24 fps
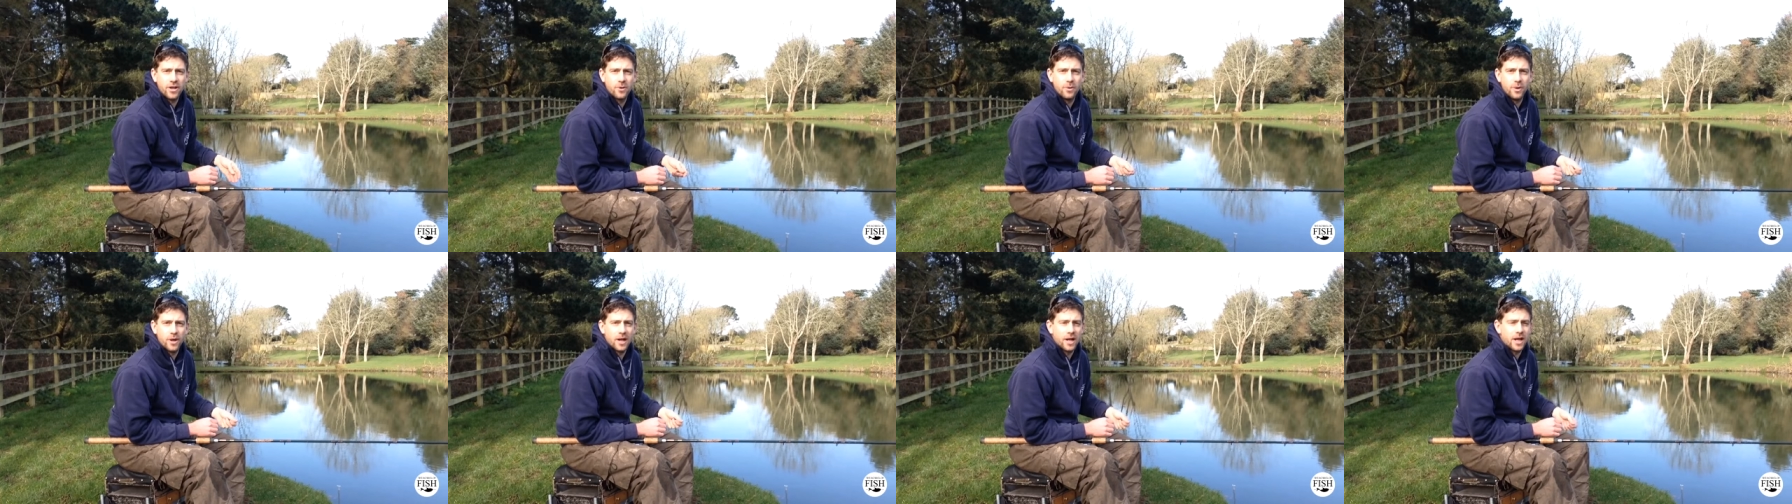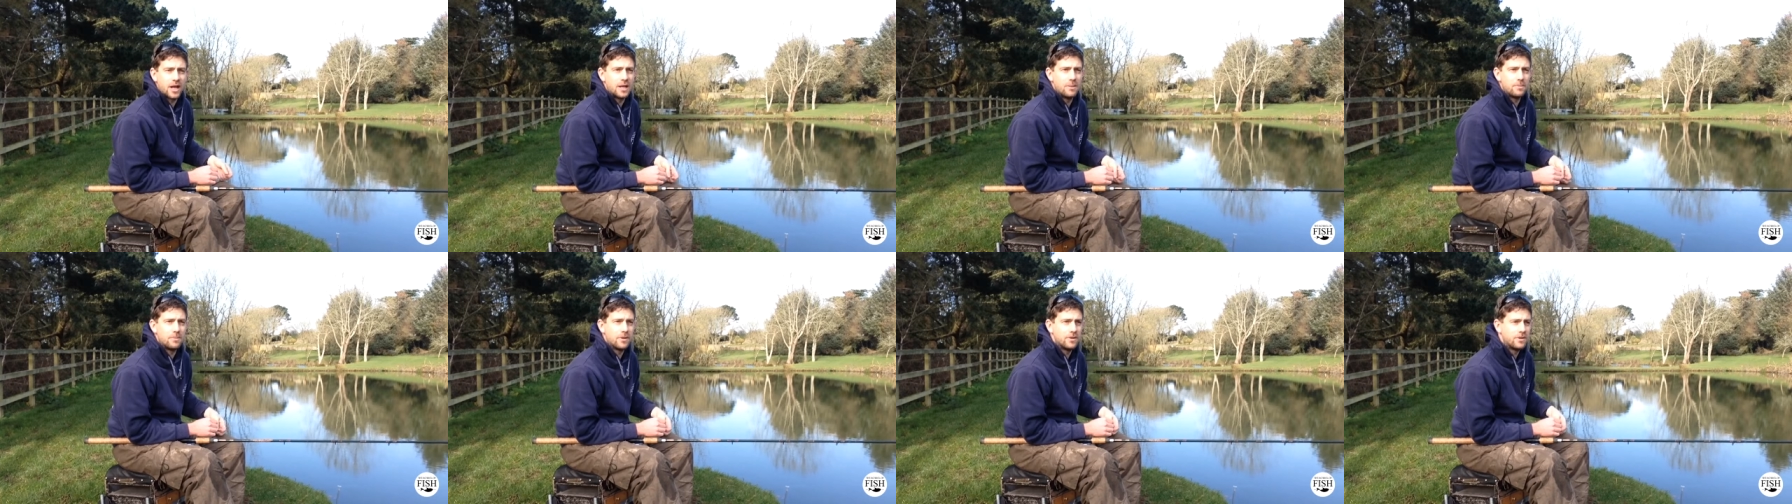
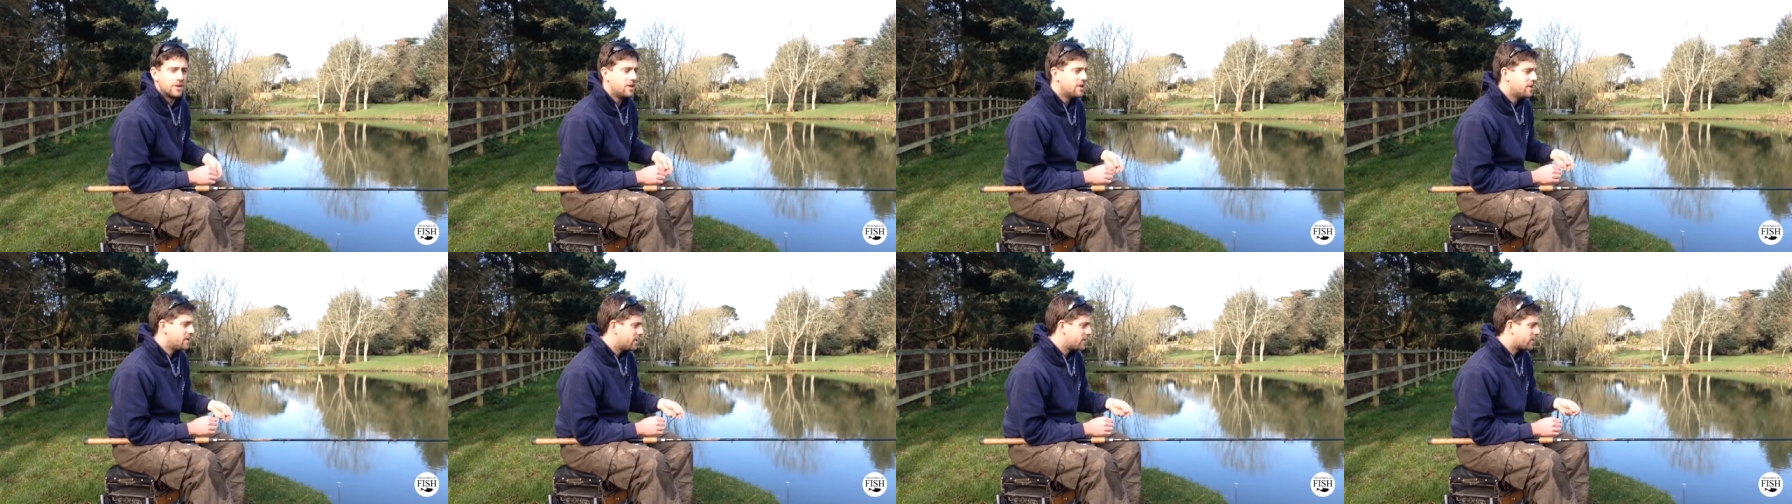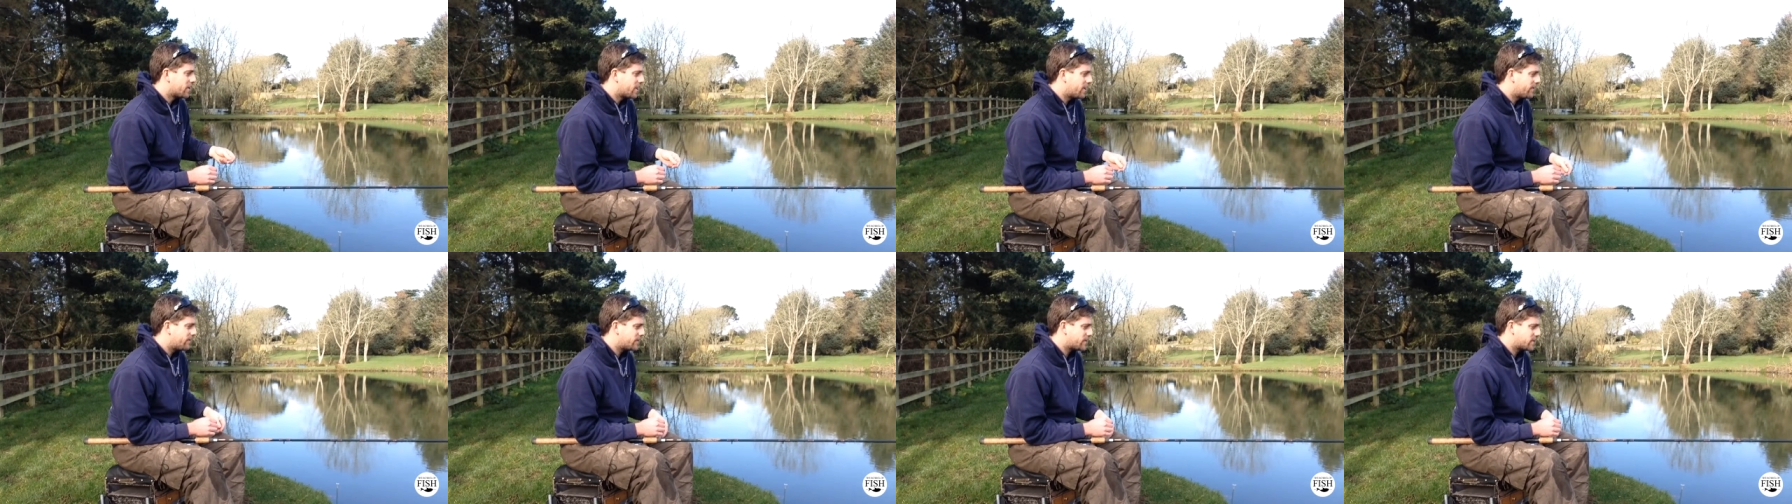quickly, but
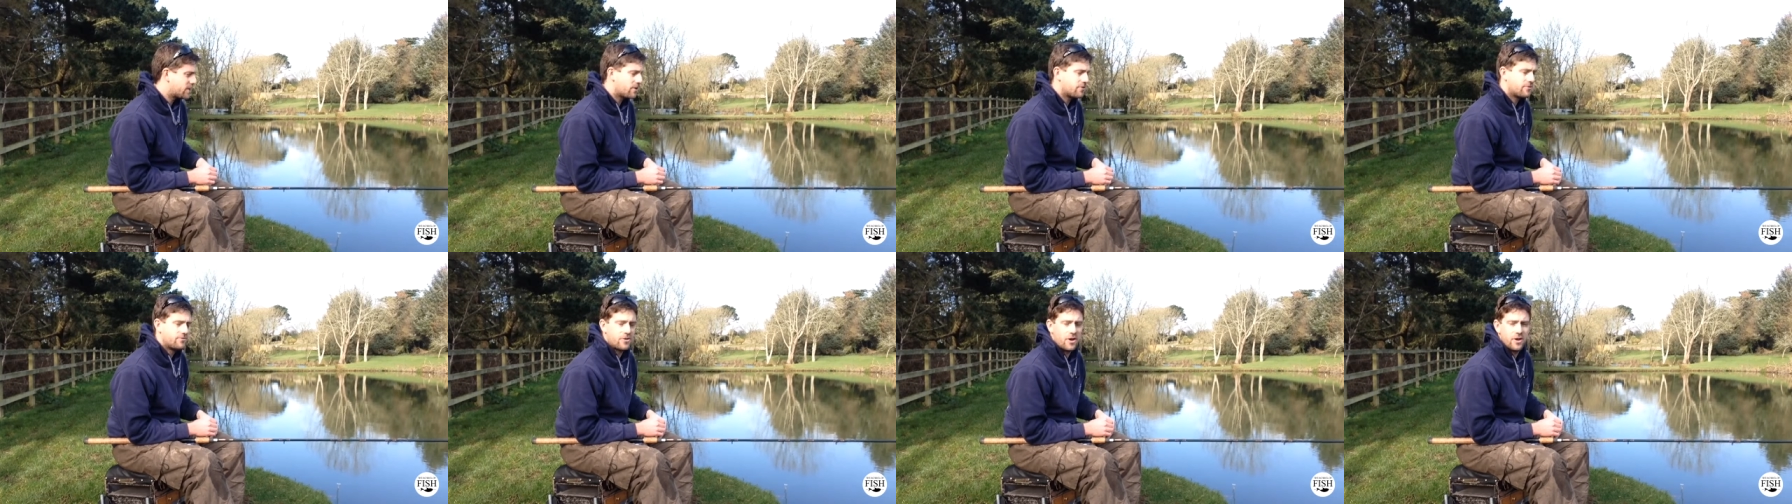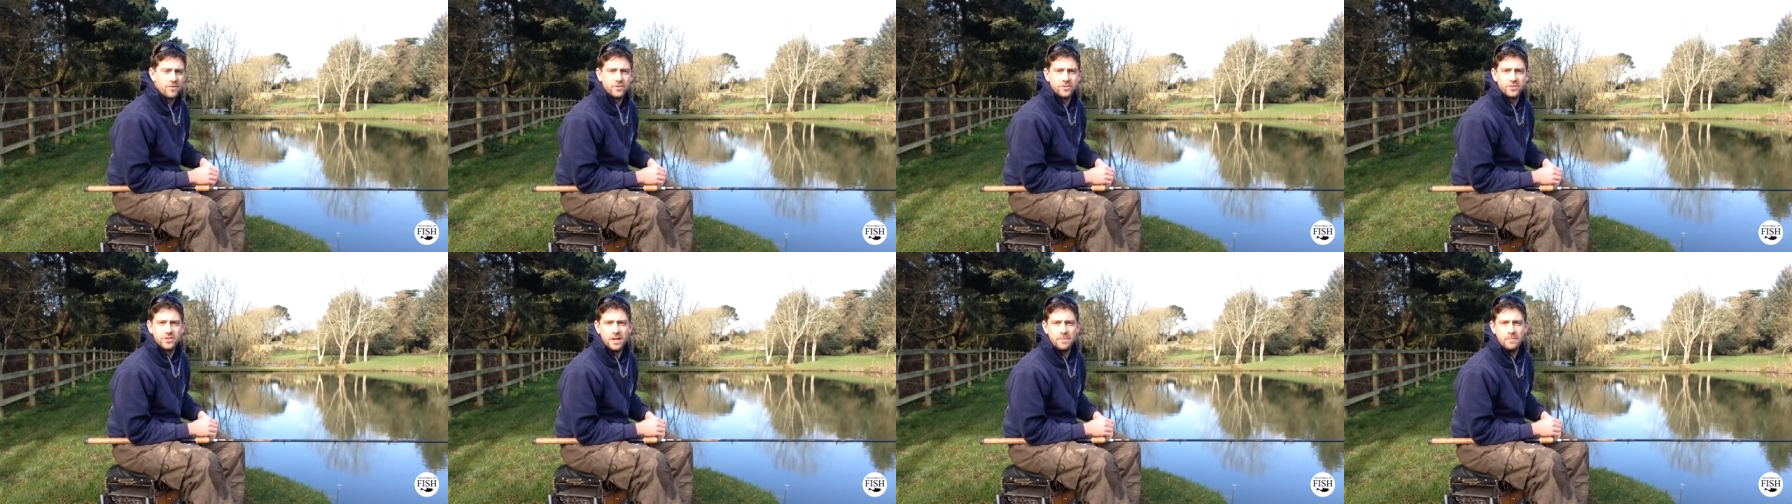give yourself
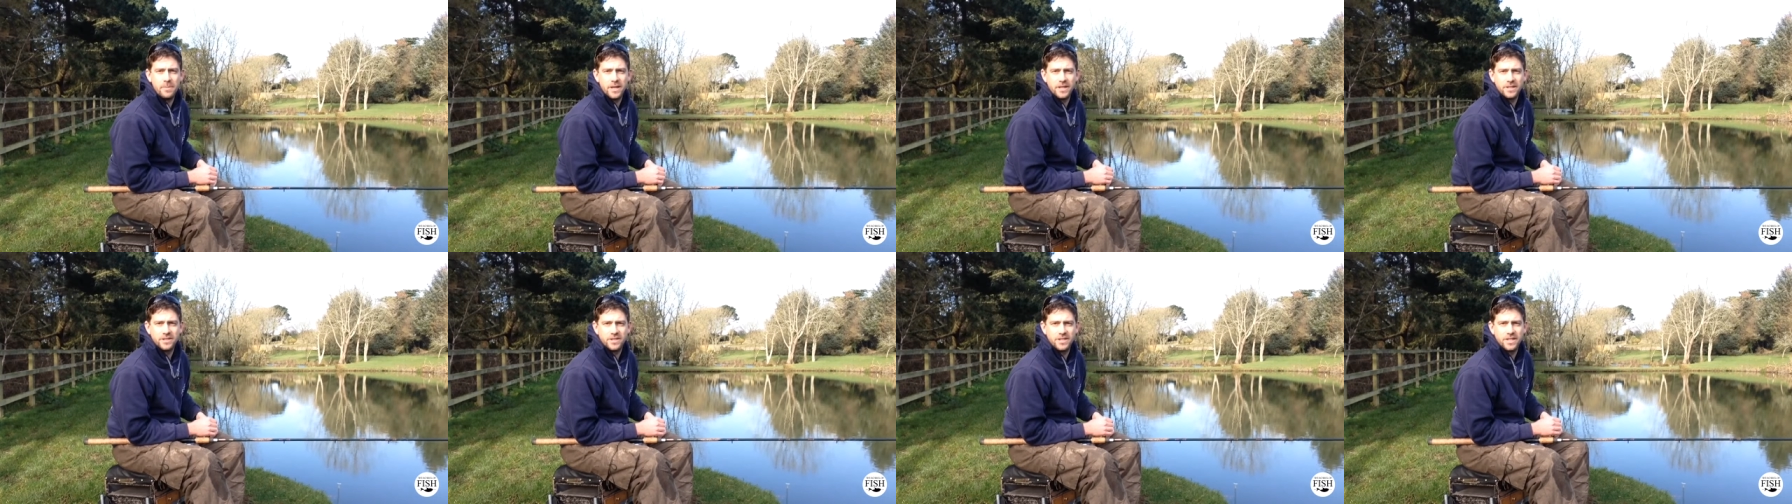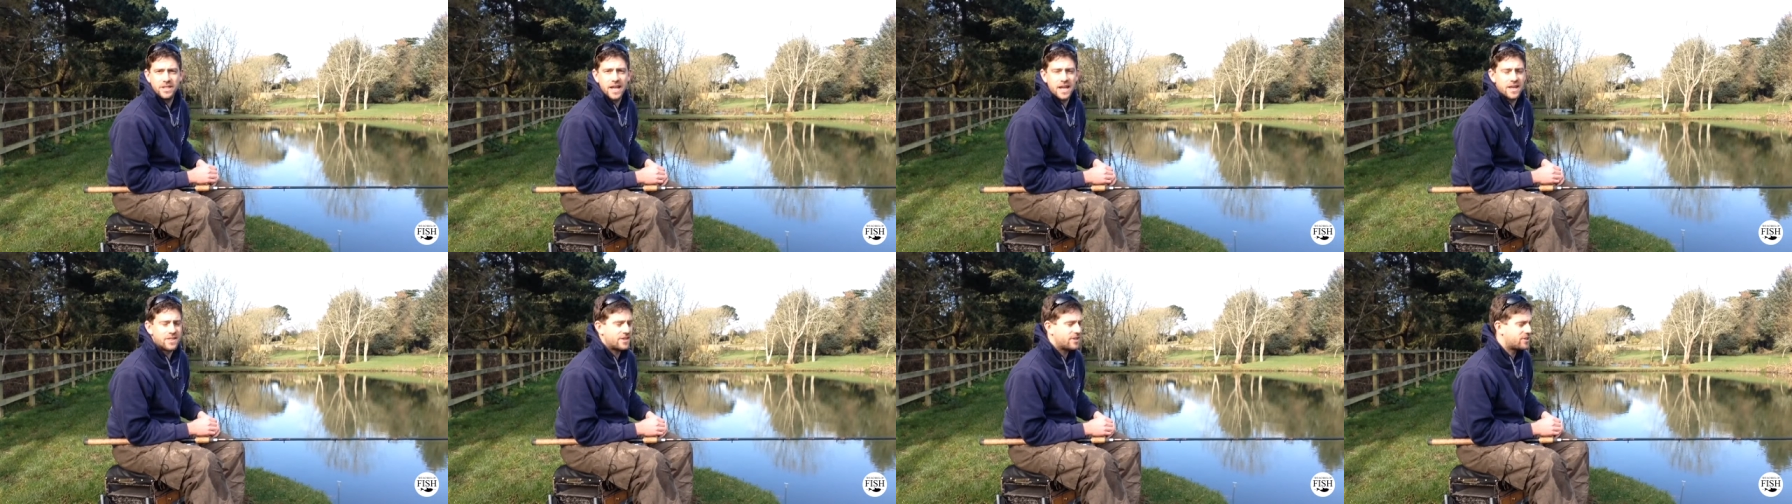five or ten minutes to
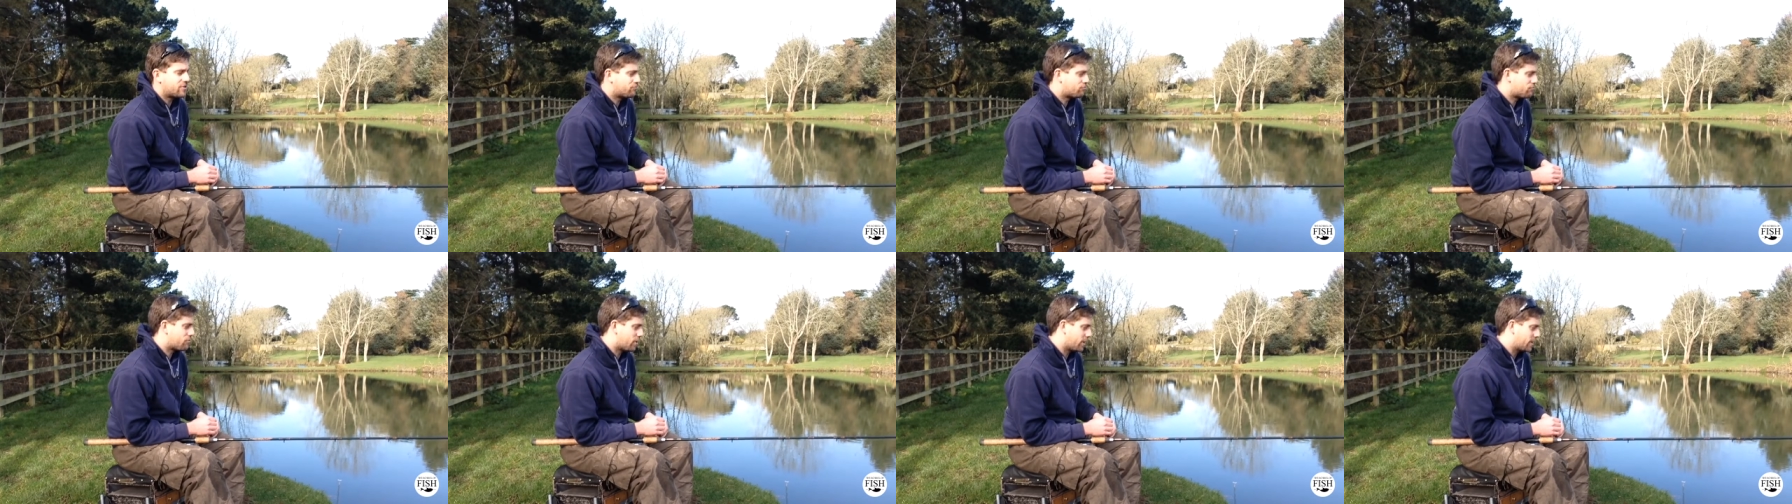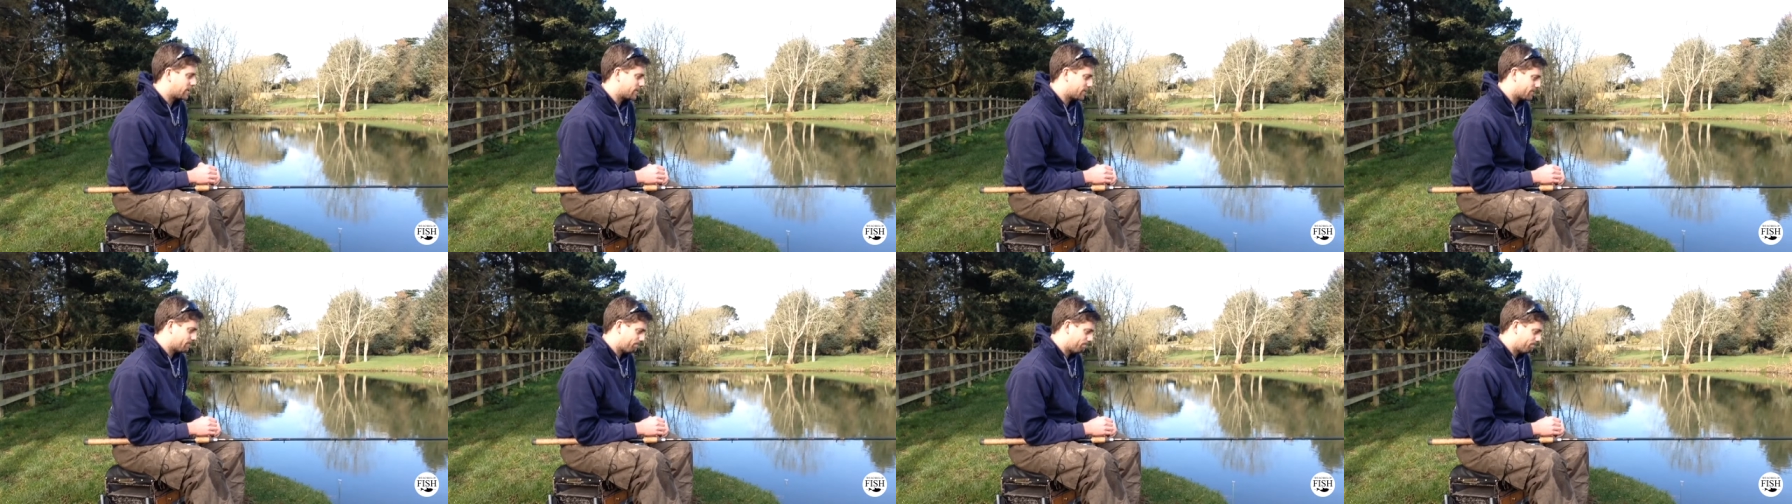get this
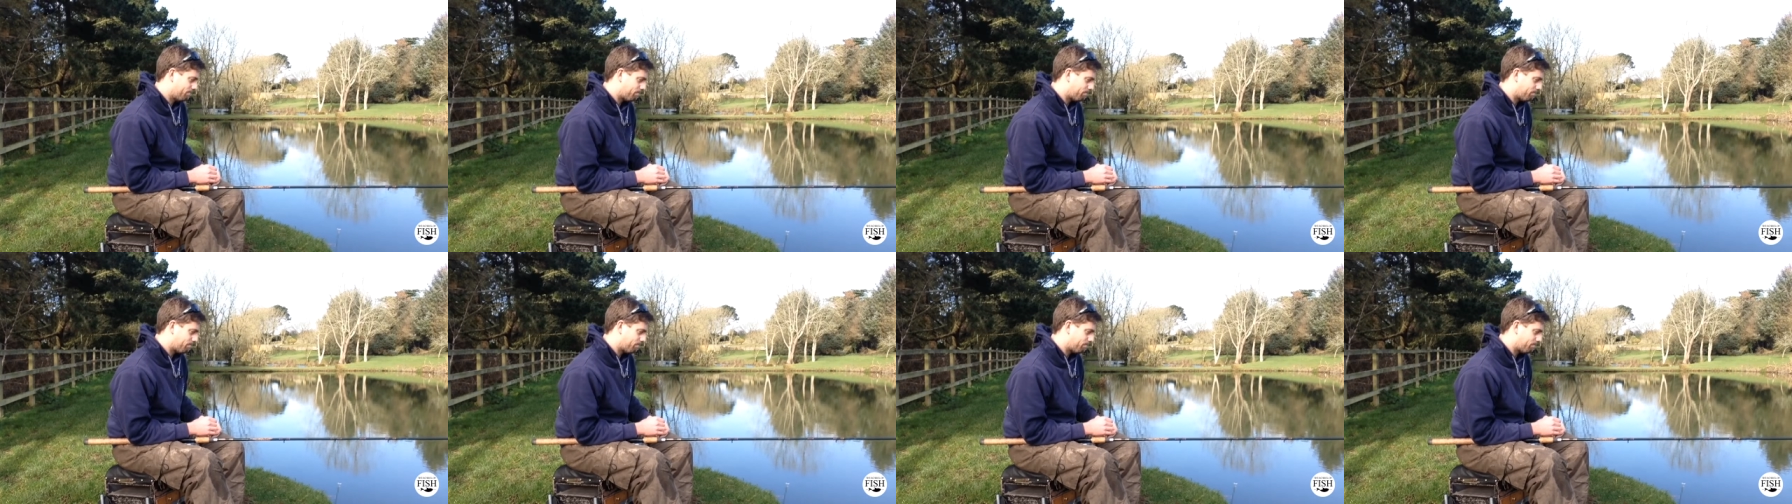right.